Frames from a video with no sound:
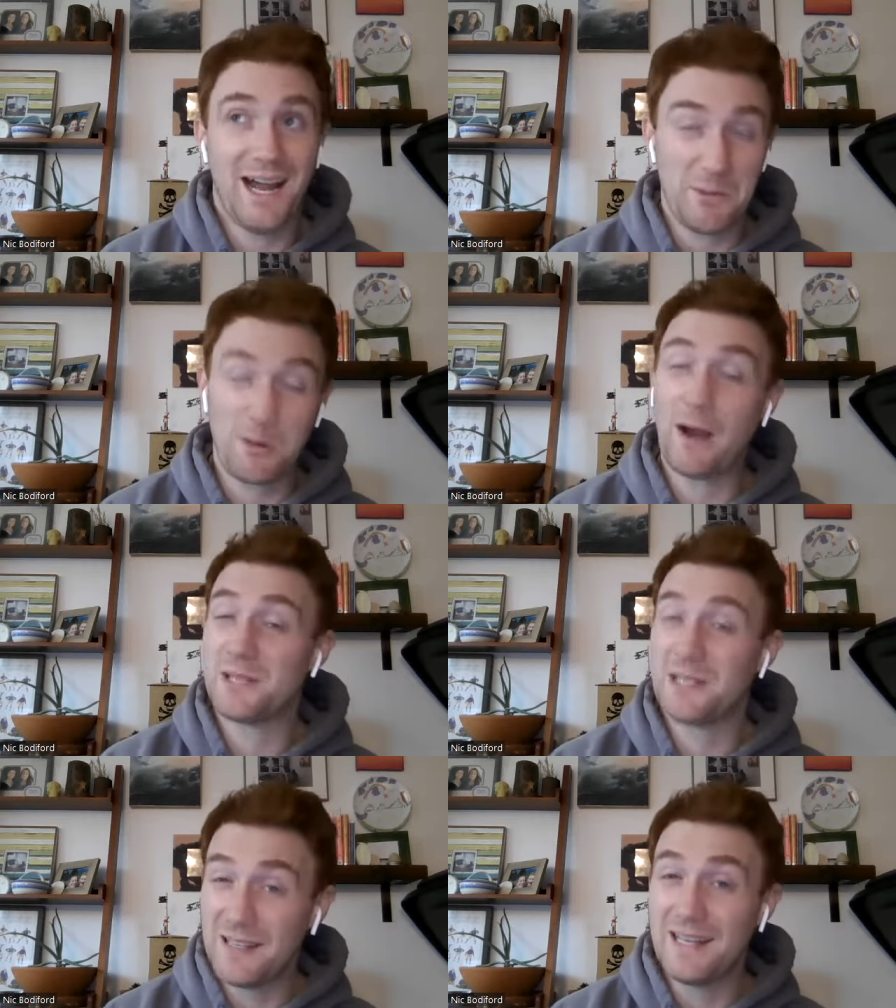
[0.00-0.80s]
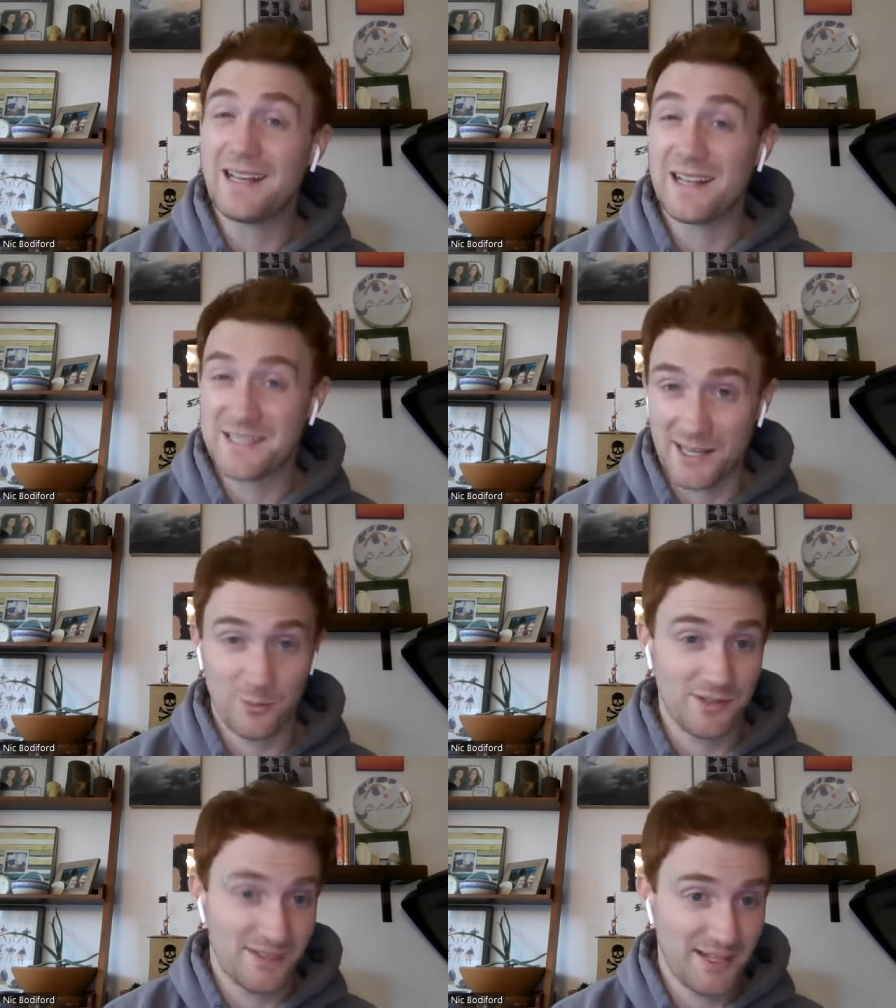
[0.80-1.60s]
I'm probably leaning Gus
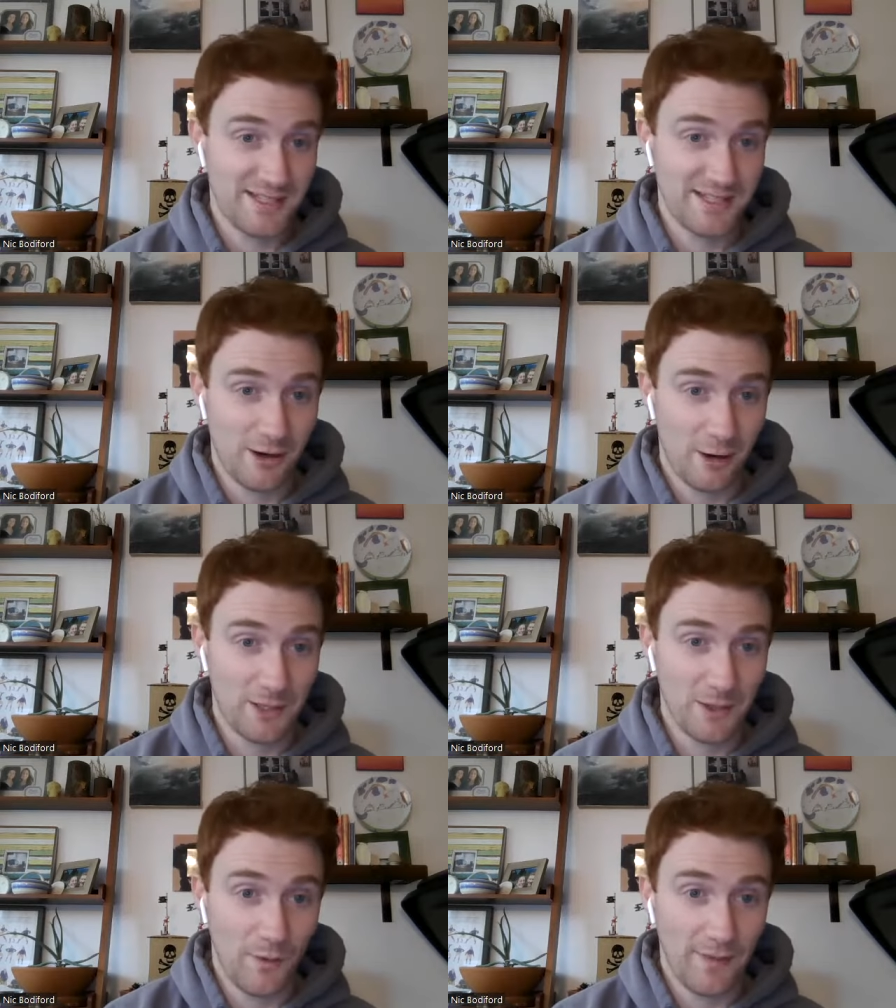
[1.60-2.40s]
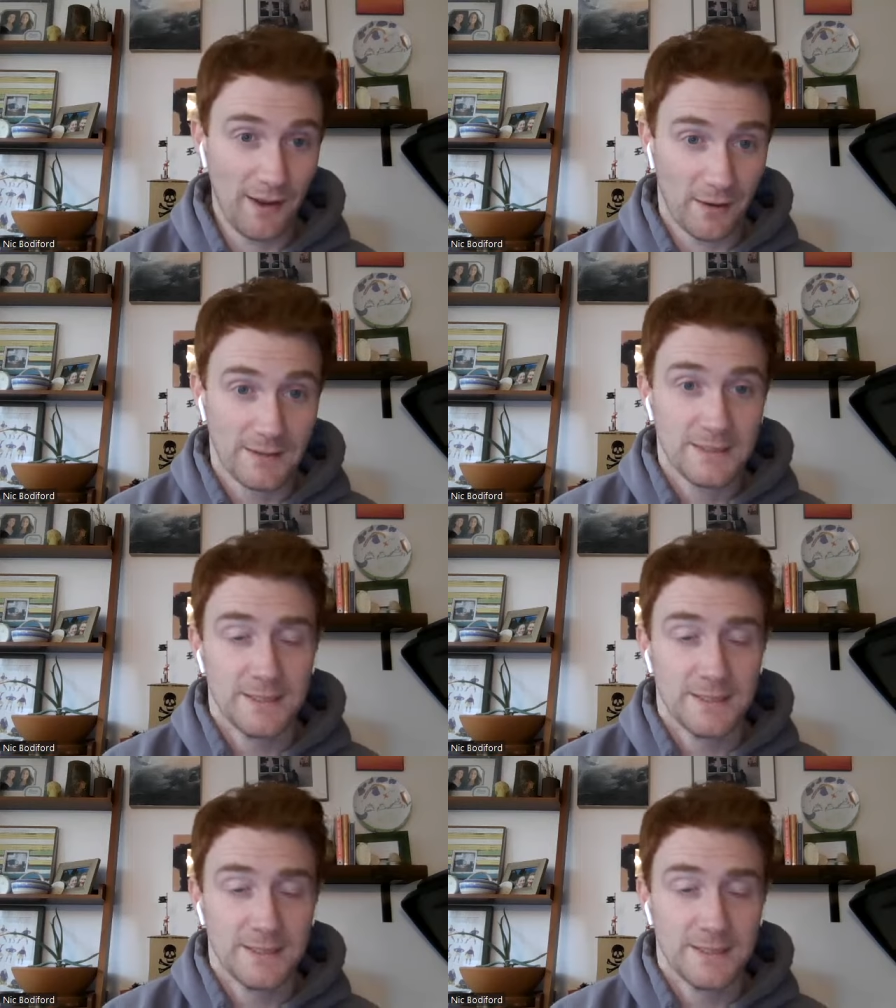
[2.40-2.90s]
Edwards as the RB1 there.